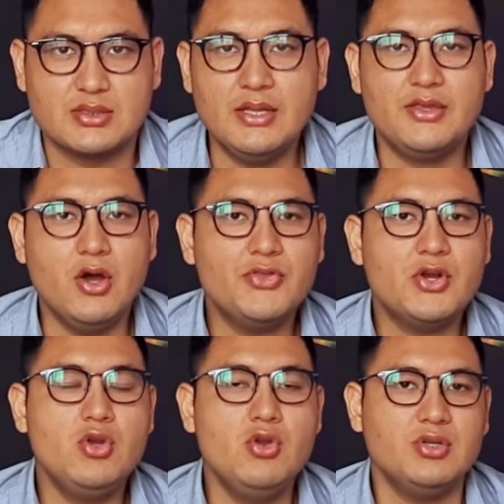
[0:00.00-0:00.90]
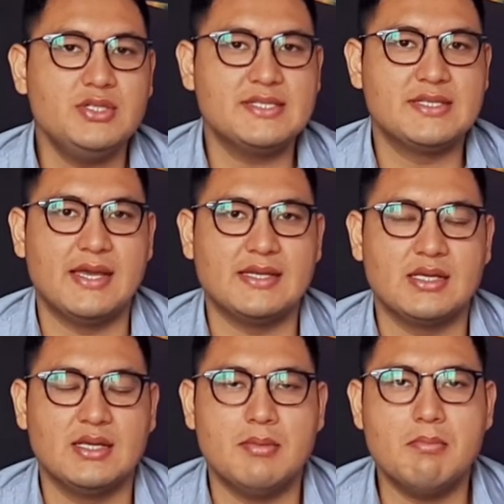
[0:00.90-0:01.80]
The author noticed that
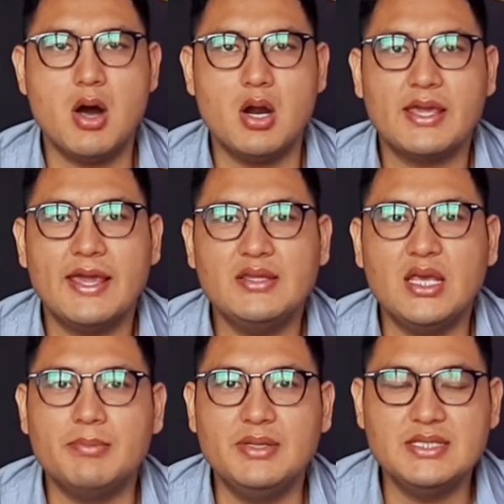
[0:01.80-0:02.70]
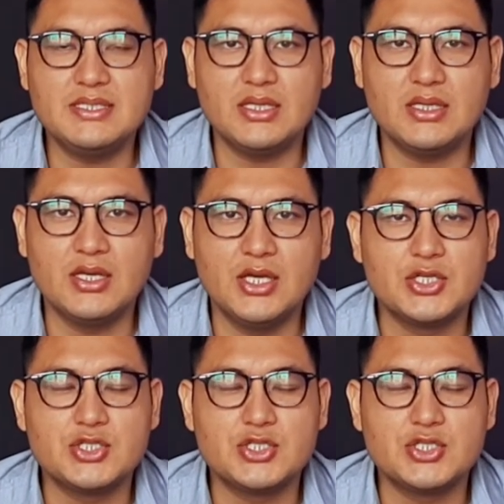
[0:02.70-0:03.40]
Mark had the ability